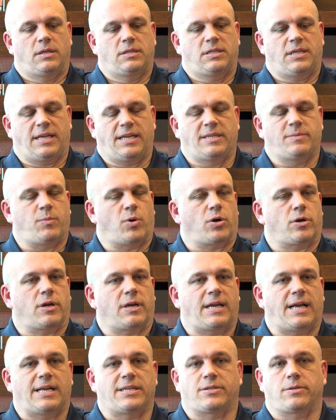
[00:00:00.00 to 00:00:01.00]
Today's market,
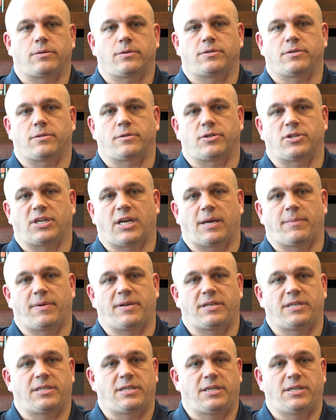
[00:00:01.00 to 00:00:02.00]
guys are losing their job
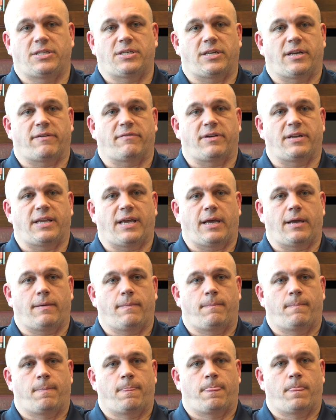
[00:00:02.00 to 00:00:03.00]
each and every day.
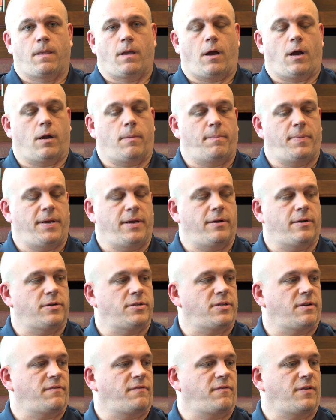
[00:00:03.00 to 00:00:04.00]
Our
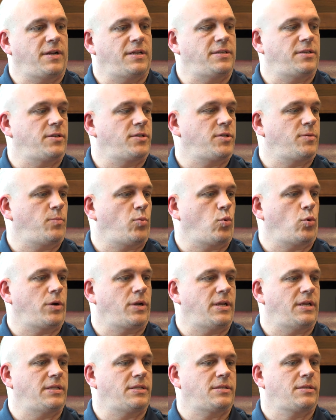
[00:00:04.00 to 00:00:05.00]
peers, our friends, our
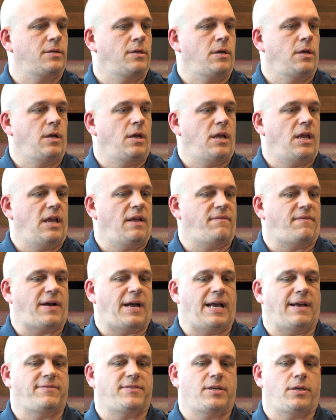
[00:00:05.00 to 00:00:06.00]
subordinates. If
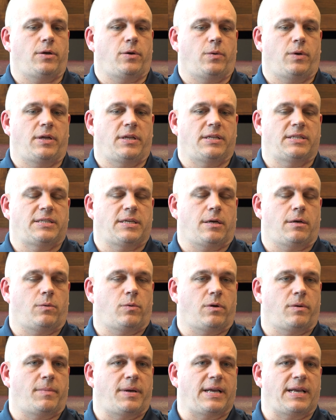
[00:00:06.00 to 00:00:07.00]
I have to go in and tell
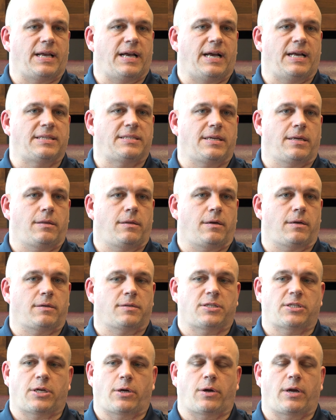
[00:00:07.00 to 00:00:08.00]
one of my guys, hey, look,
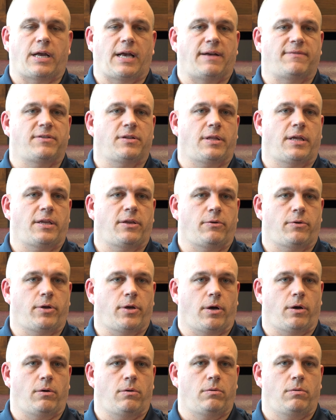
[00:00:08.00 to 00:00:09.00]
sorry, I have to let you
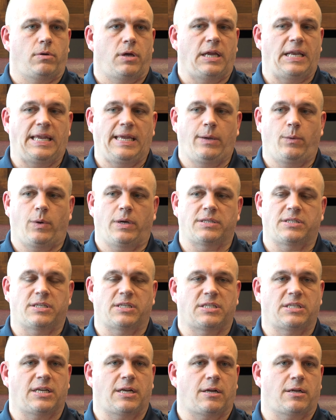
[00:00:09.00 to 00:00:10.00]
go, and he wants to
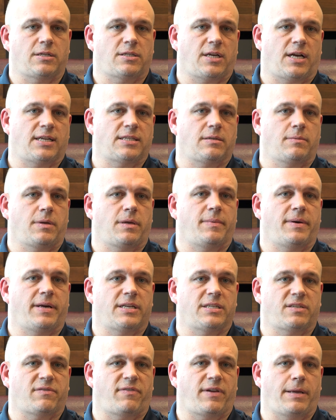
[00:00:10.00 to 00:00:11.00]
sit down and talk to me about
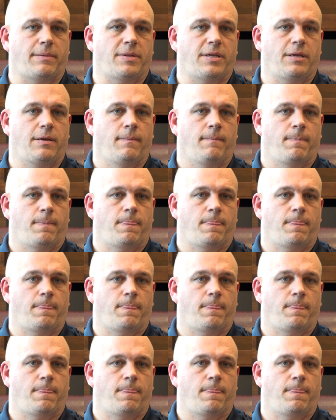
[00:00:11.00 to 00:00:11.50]
his family,